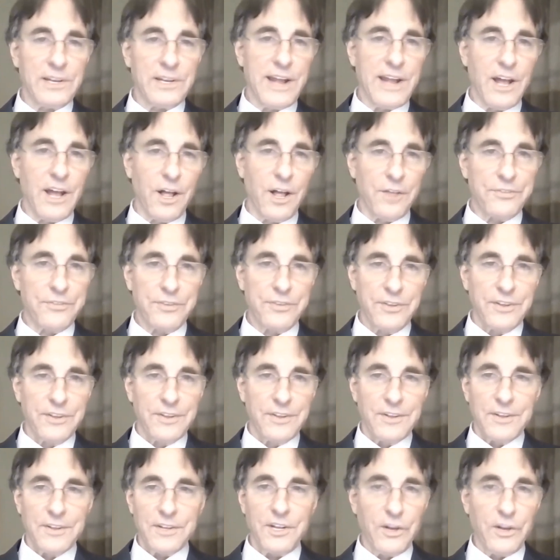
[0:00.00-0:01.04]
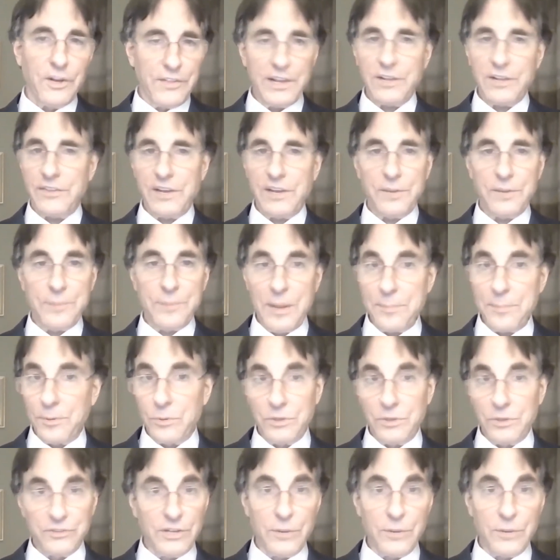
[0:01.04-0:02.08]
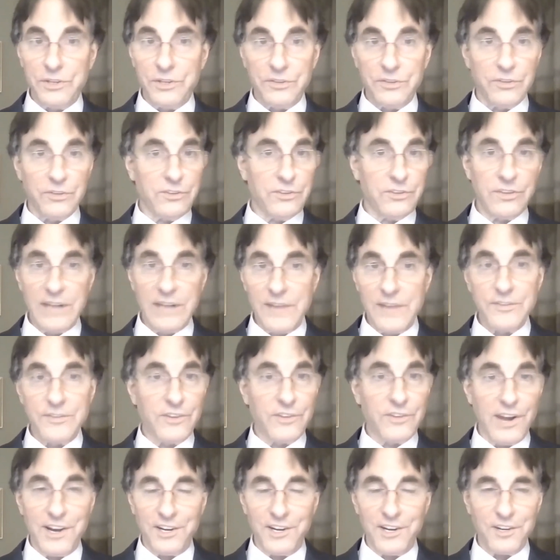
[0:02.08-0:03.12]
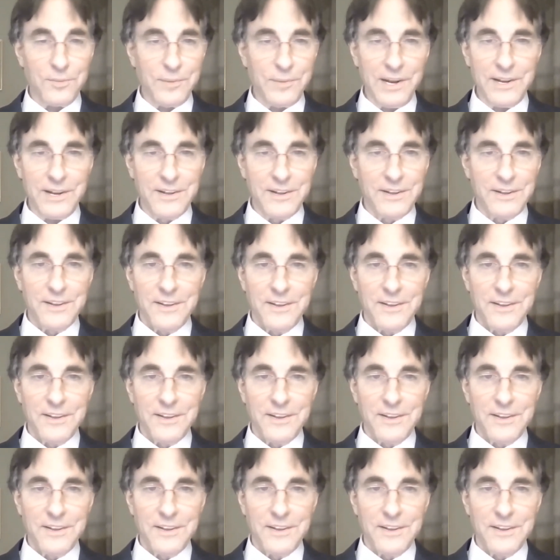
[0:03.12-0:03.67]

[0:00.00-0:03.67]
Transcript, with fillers: in health. You know, they, they people will say, well, this is devastating to me.